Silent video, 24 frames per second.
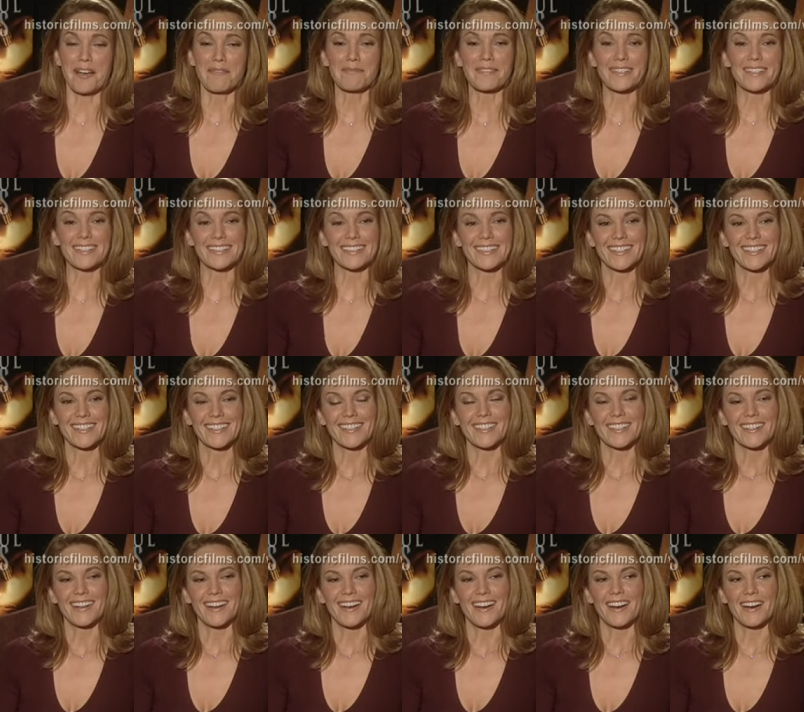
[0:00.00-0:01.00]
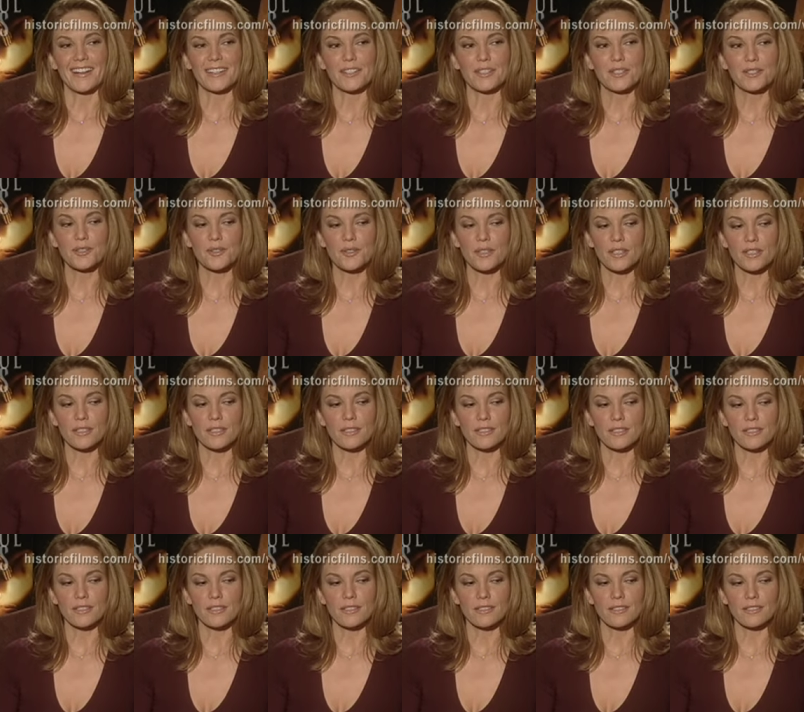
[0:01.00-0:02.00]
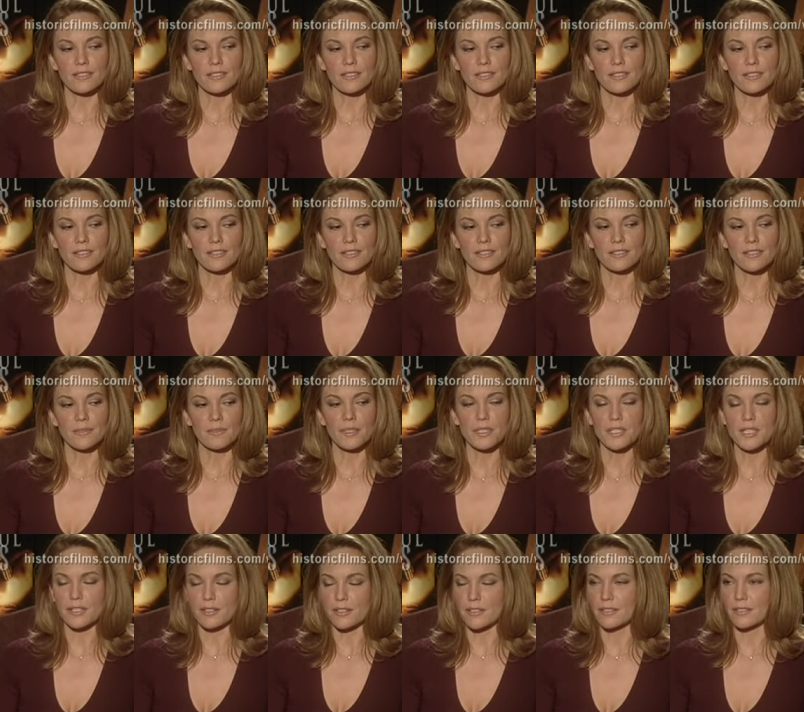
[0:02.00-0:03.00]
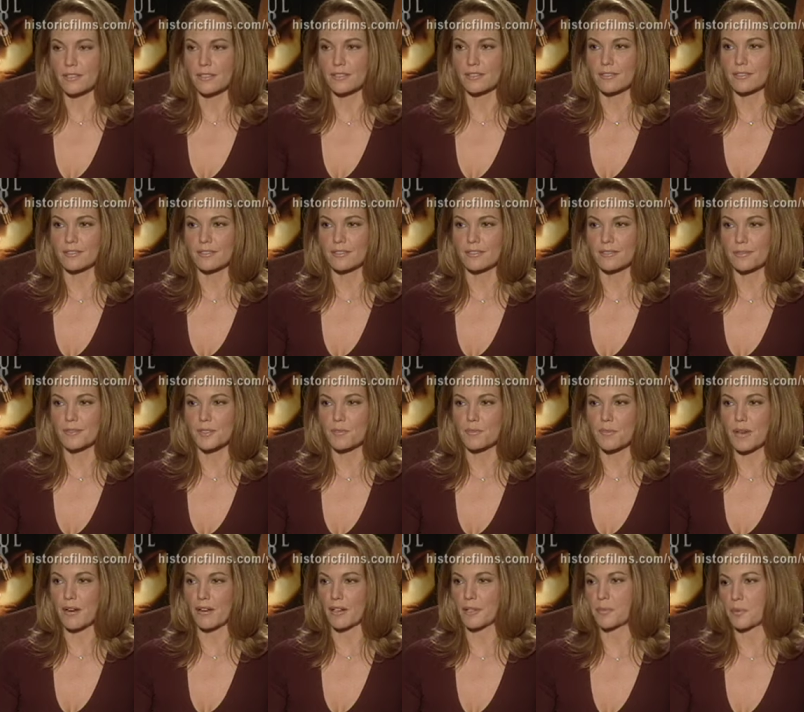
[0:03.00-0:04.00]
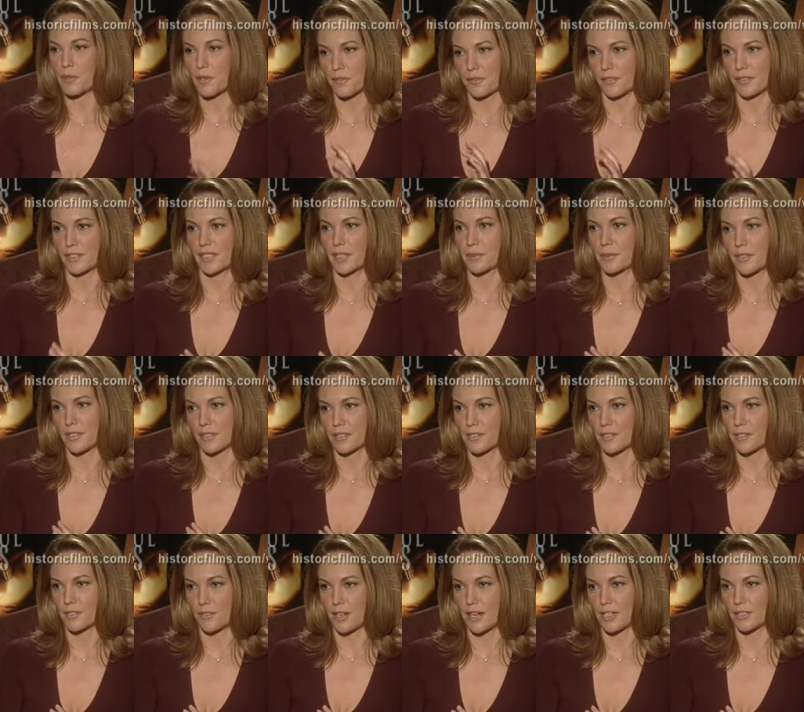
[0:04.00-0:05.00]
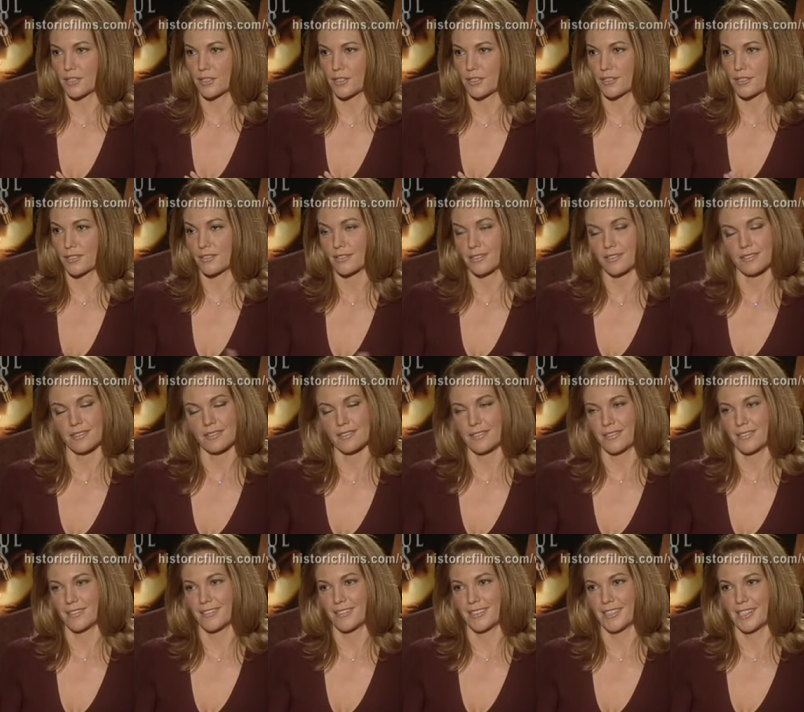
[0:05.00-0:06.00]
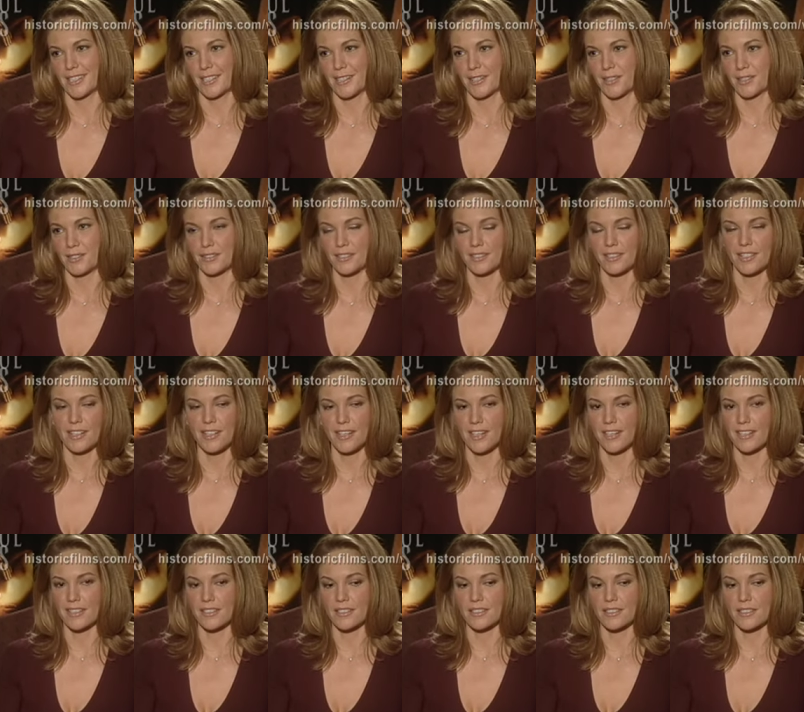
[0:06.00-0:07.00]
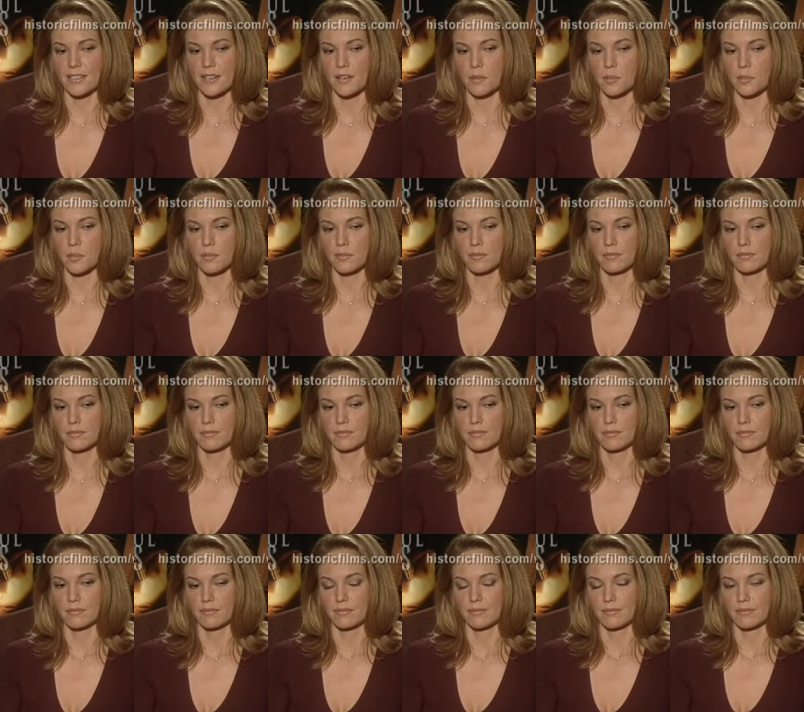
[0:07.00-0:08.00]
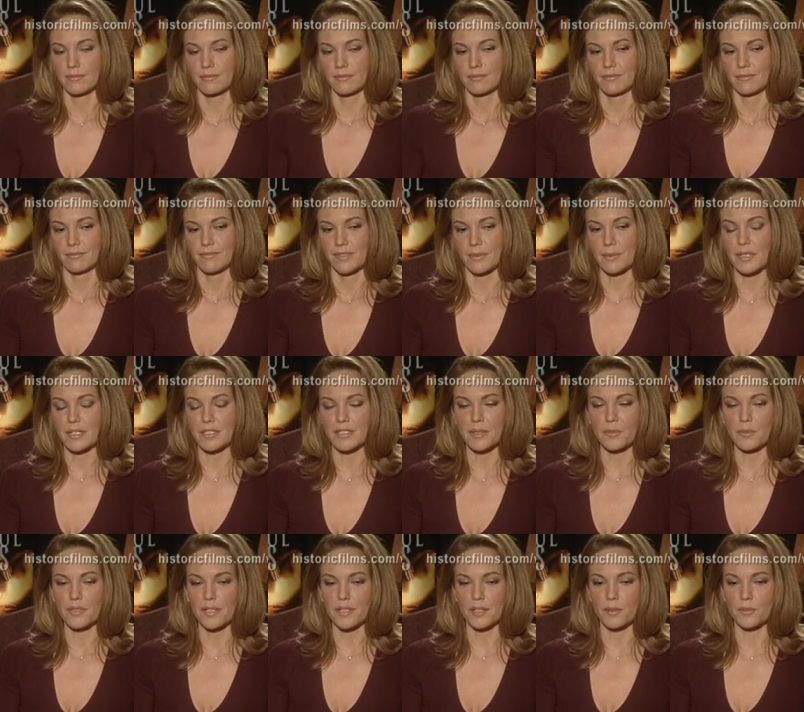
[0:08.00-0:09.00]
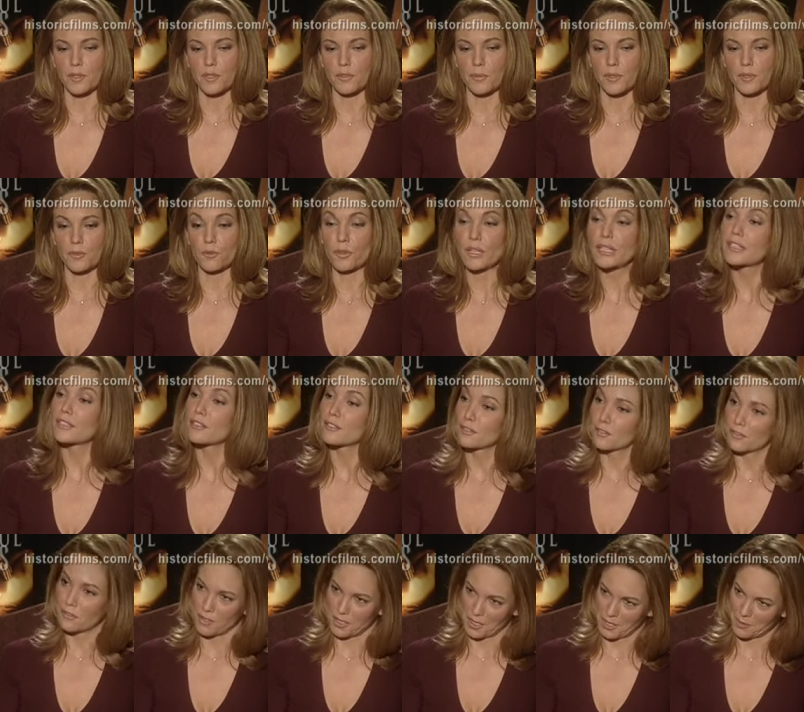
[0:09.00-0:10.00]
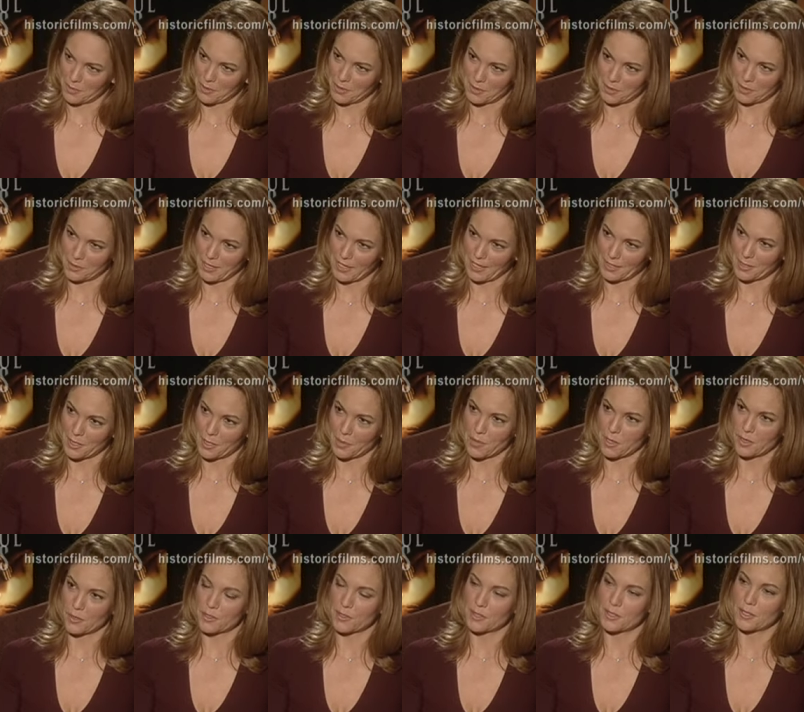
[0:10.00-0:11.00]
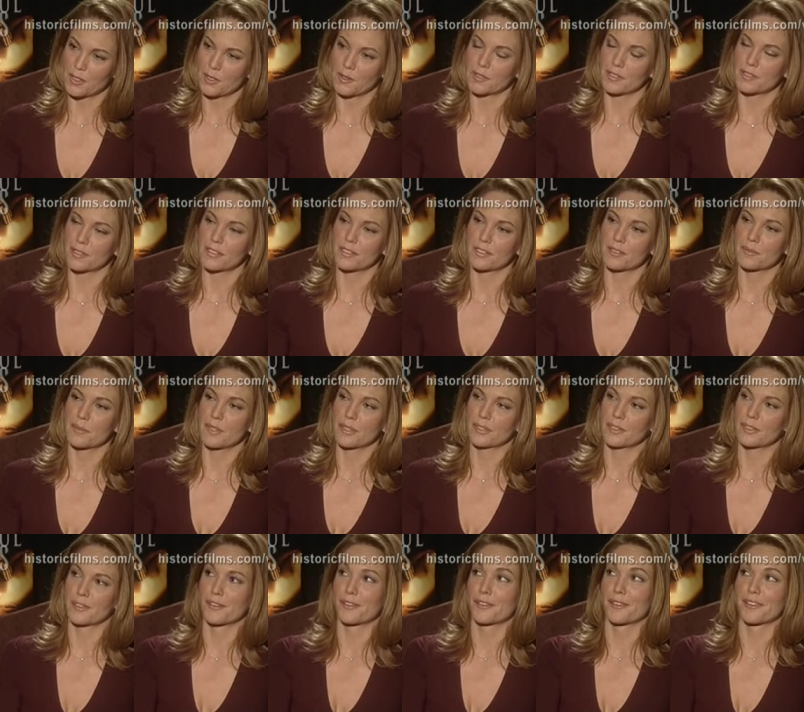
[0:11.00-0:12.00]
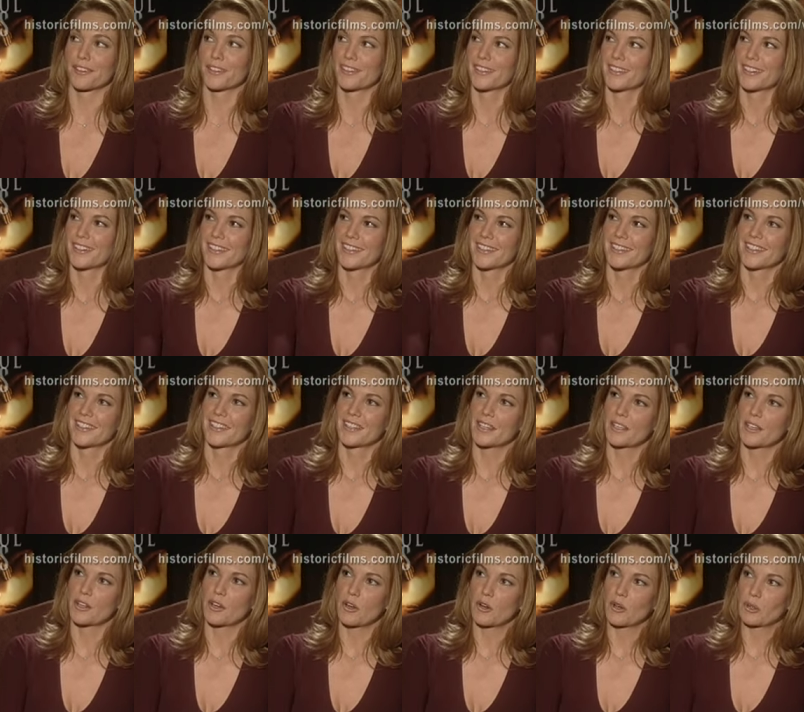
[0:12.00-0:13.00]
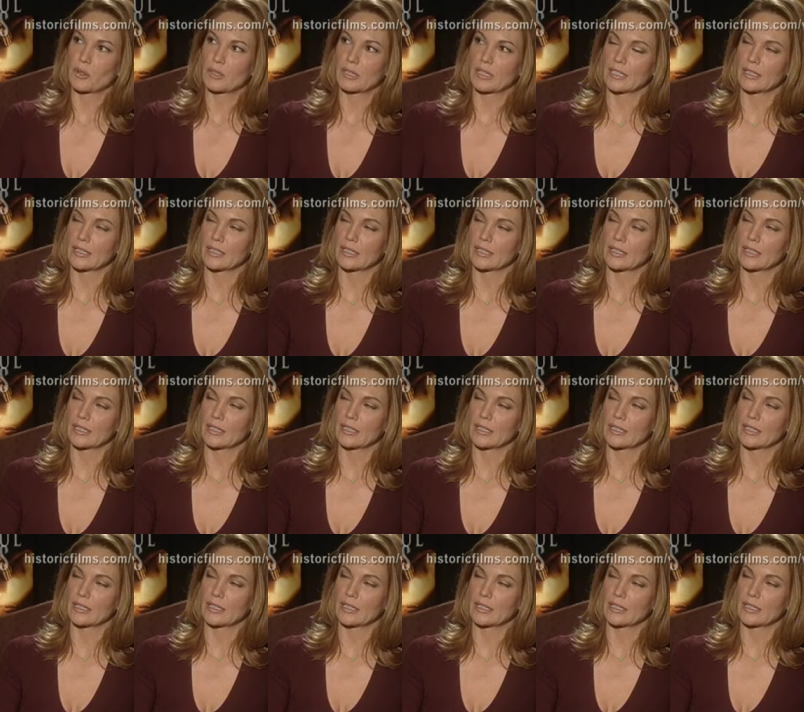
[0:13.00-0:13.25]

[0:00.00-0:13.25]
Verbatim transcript: I mean, no. I knew that the material was married perfectly with its director, you know, and um, I mean, it seems like it would have been written for him to direct almost. You know, it's his milieu, the whole.